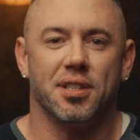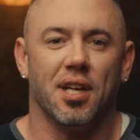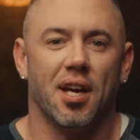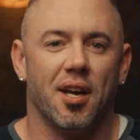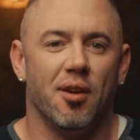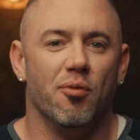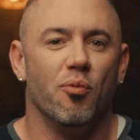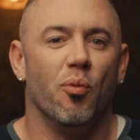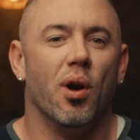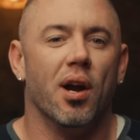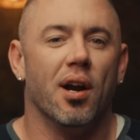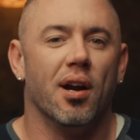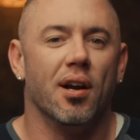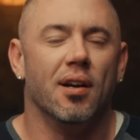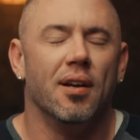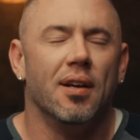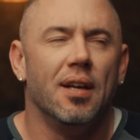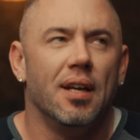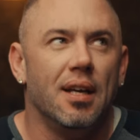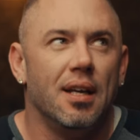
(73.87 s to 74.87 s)
time
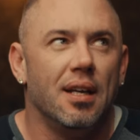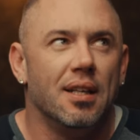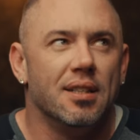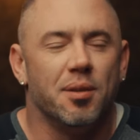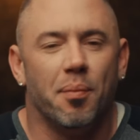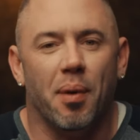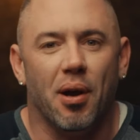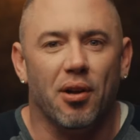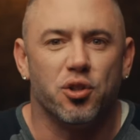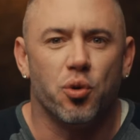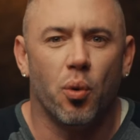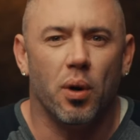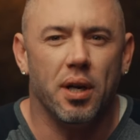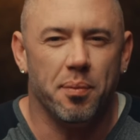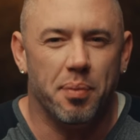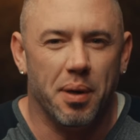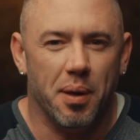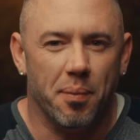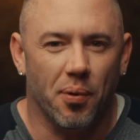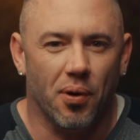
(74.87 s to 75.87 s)
where it's about
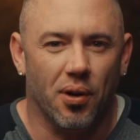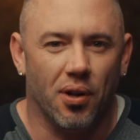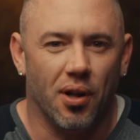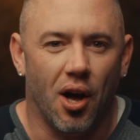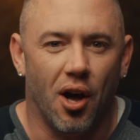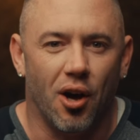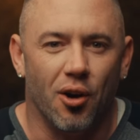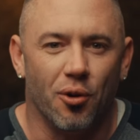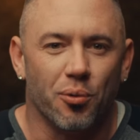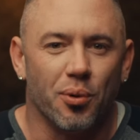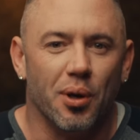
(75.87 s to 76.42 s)
20 people all